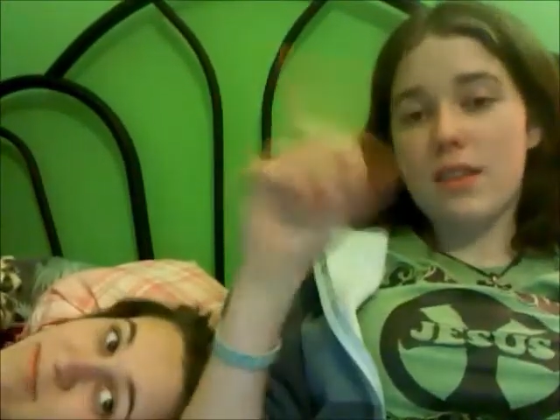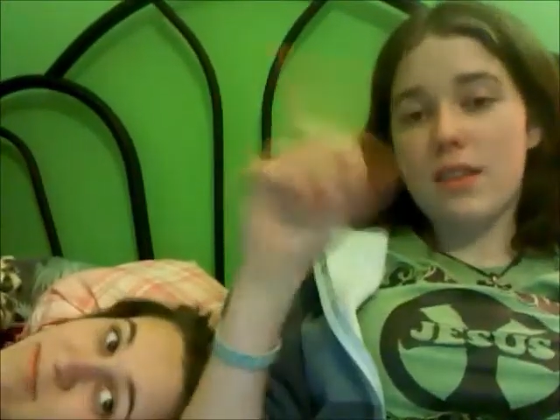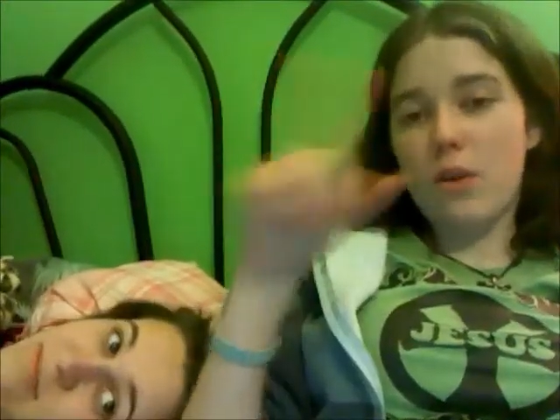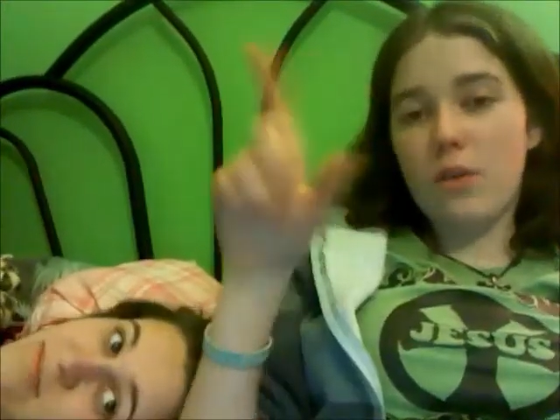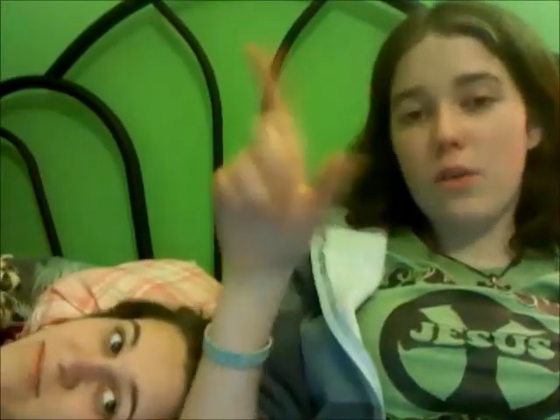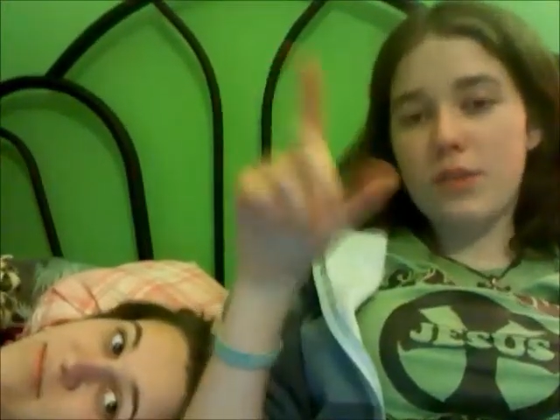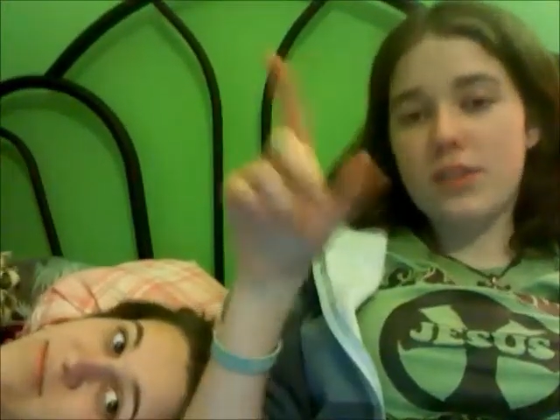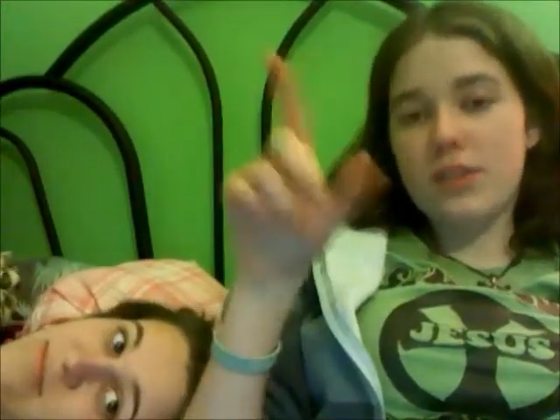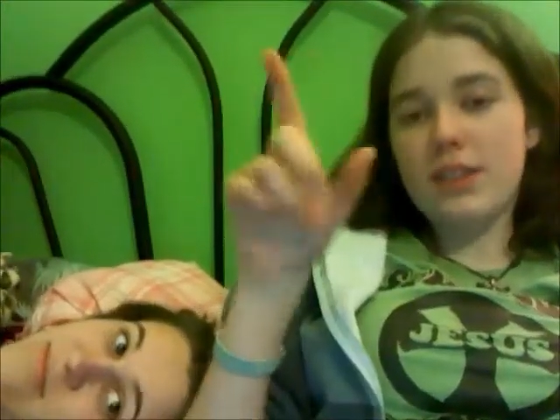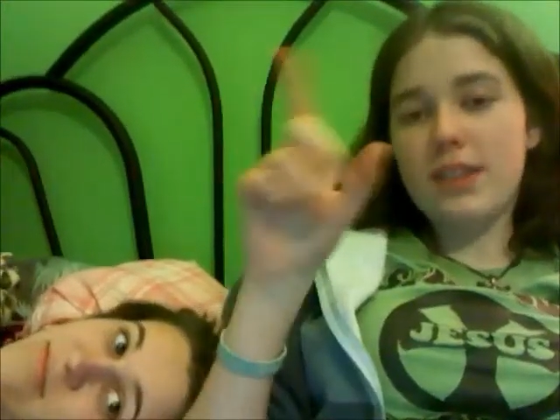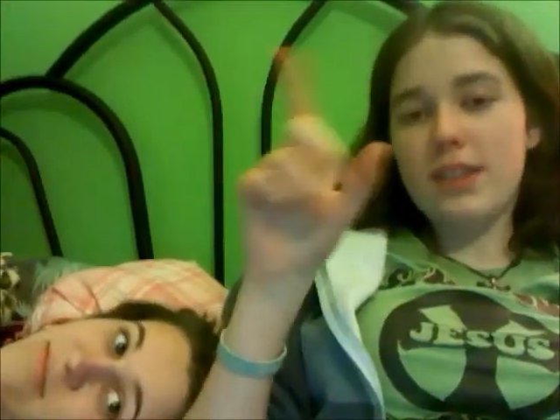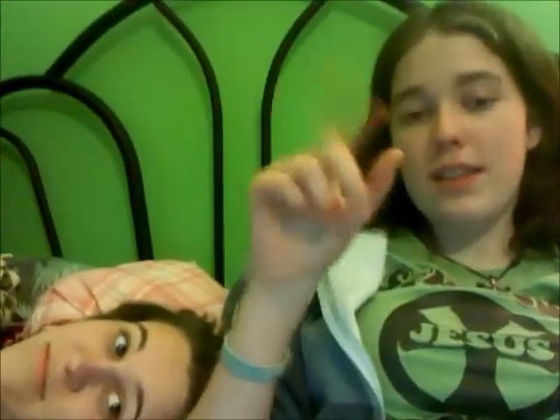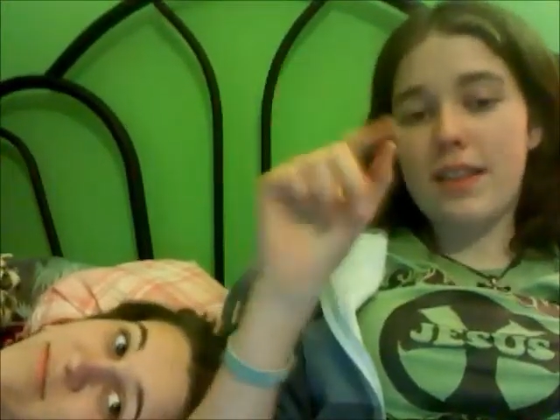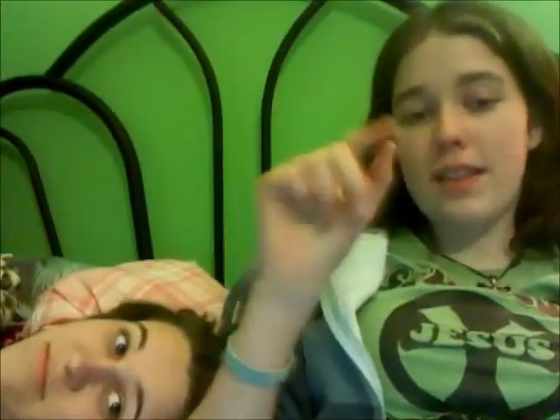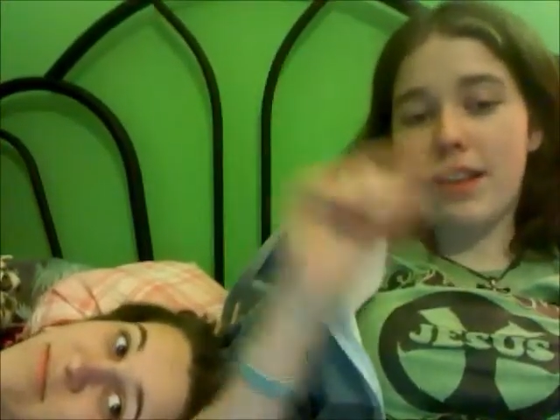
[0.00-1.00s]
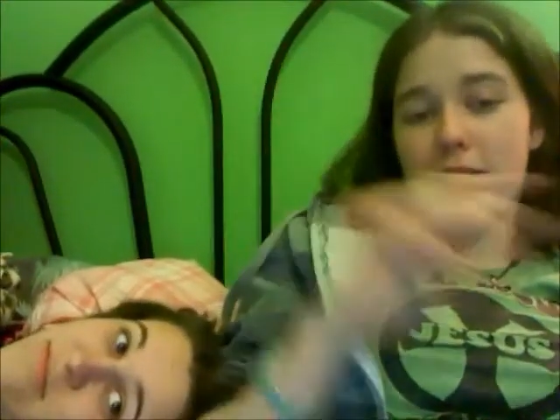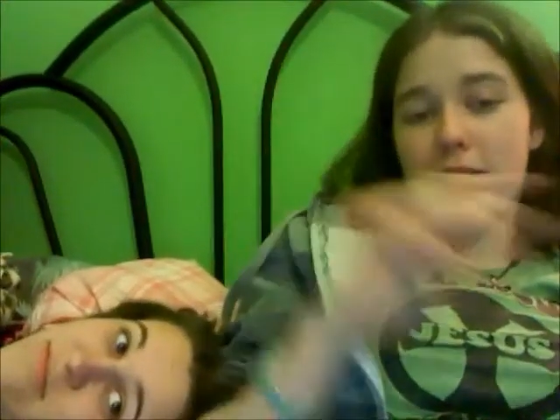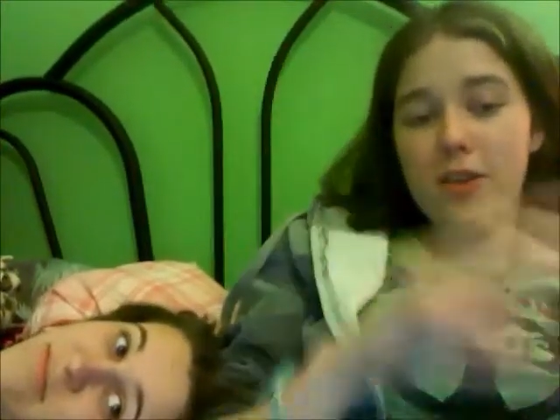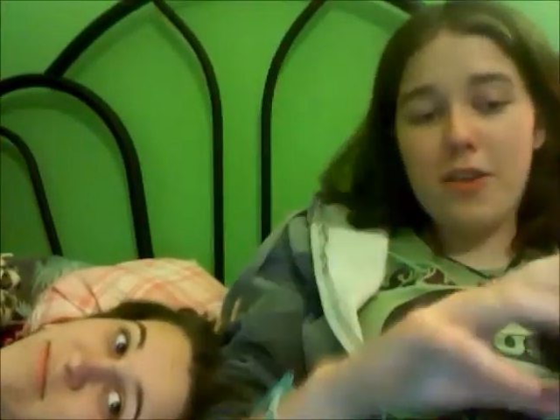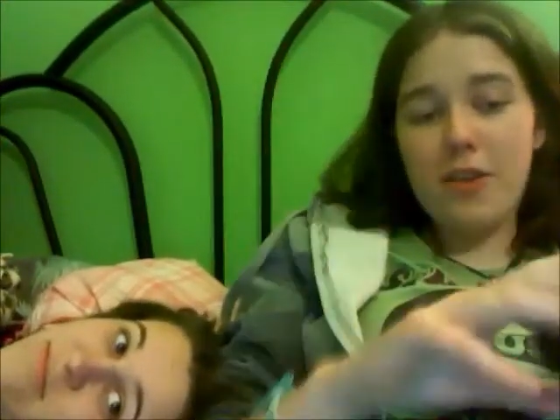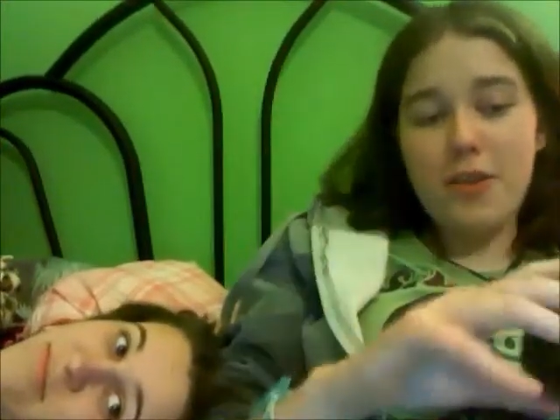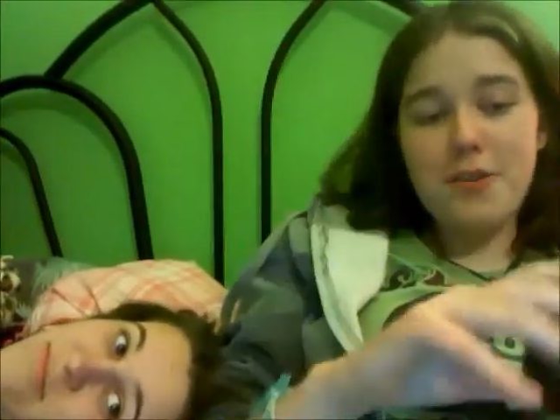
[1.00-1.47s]
the hole in the ceiling that they can
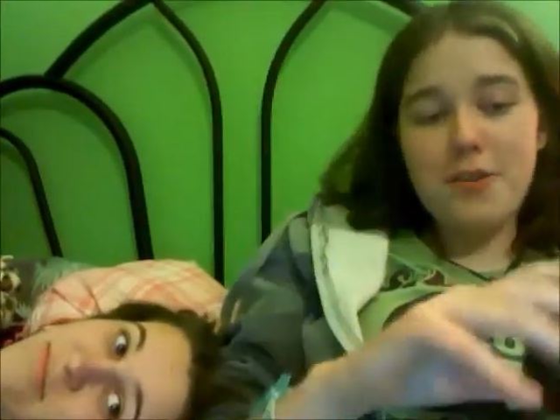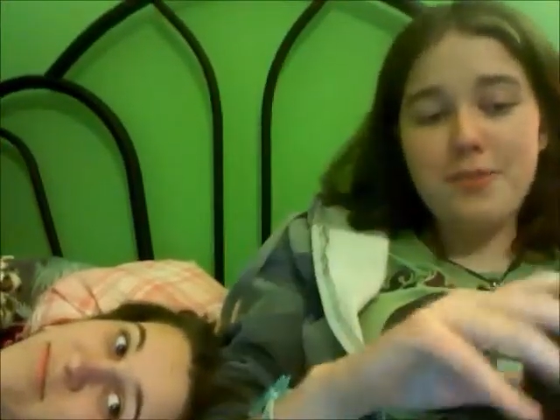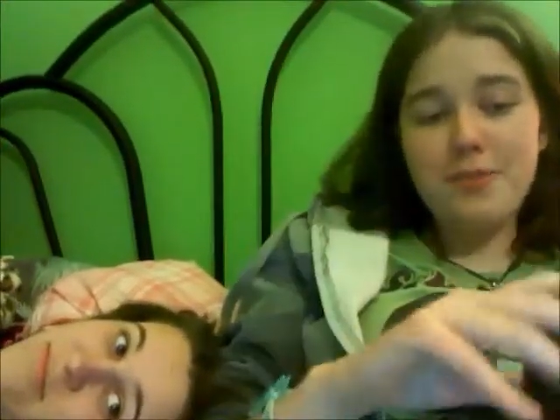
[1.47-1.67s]
crawl through.